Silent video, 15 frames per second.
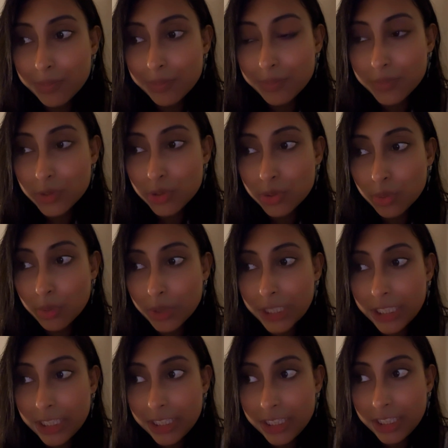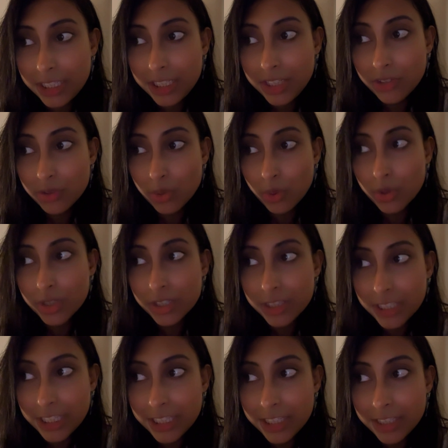so he wrote
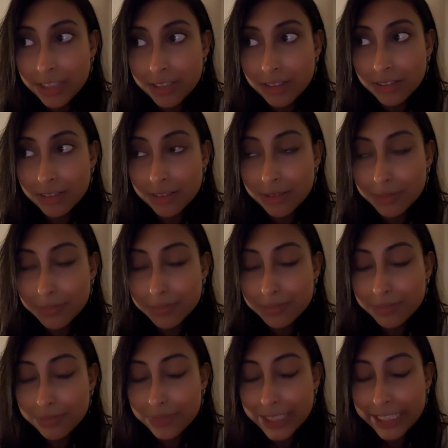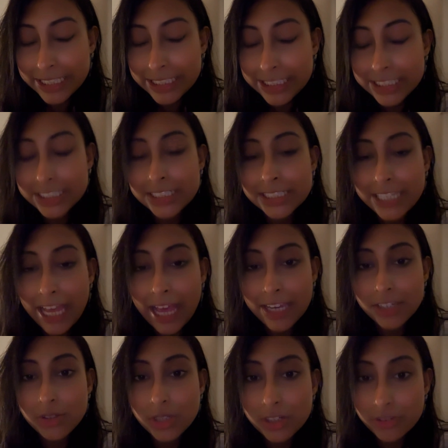the Indian
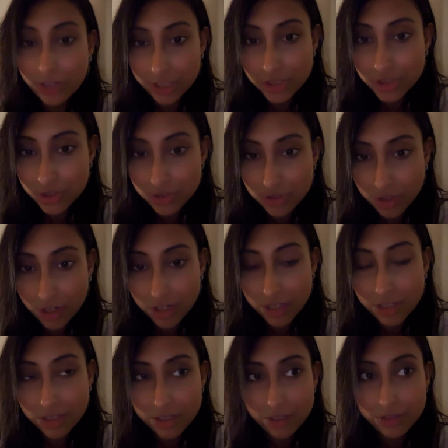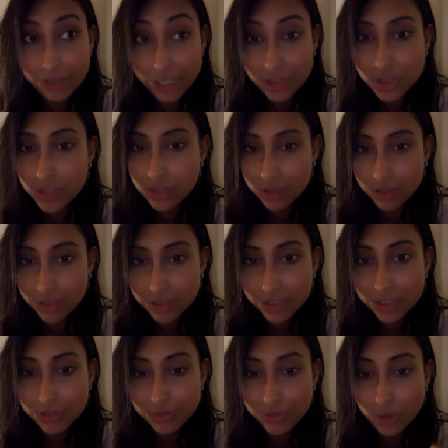Annual Register,
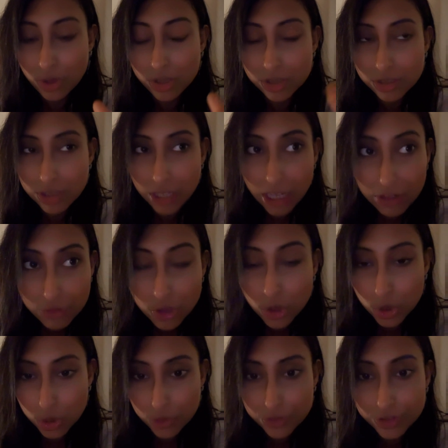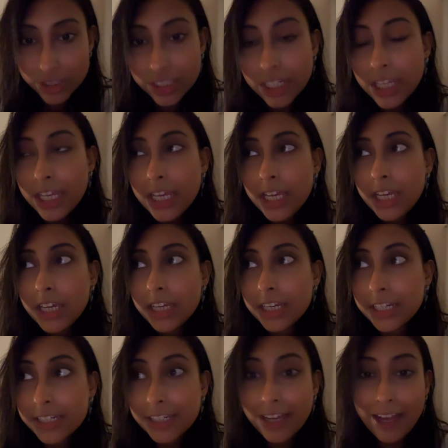if you all have heard of it,
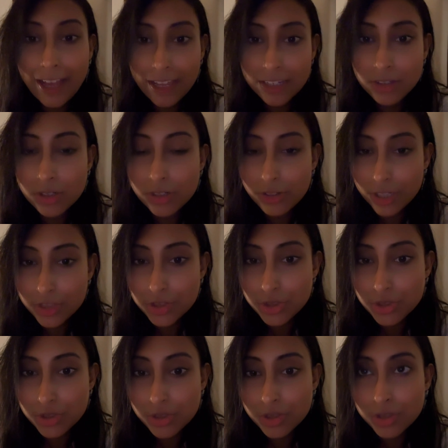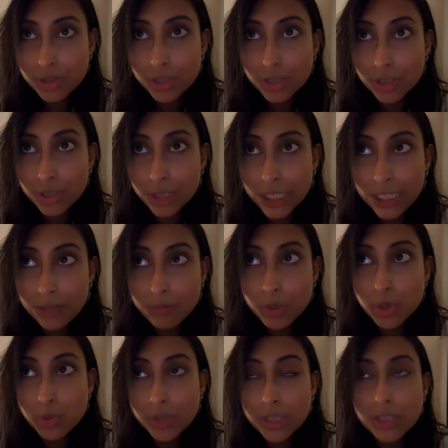India Annual Register, in
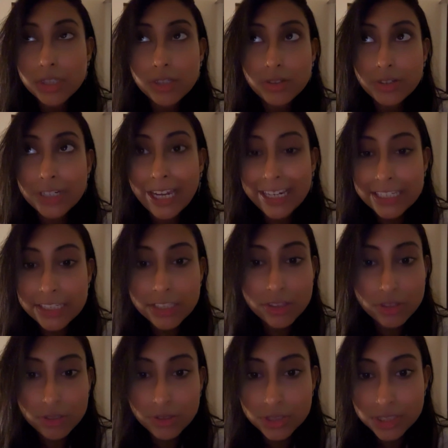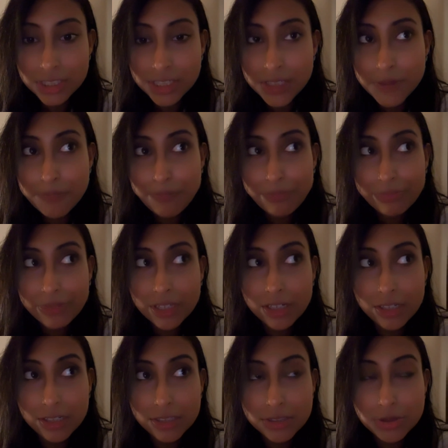between the year 1930
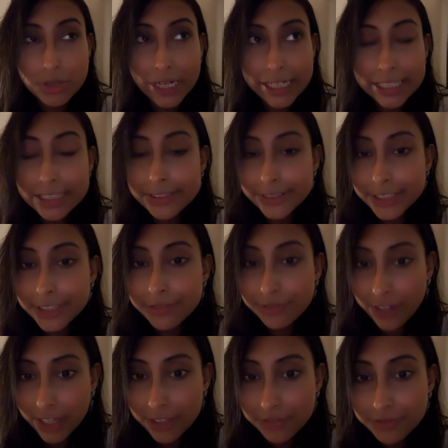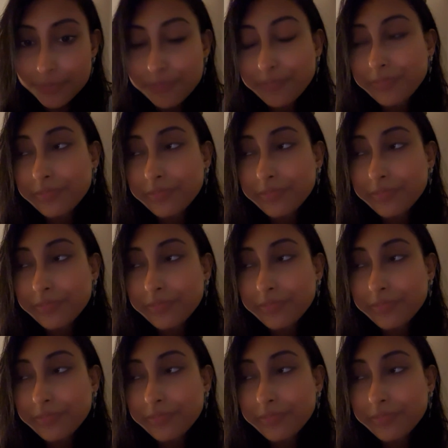to 1935.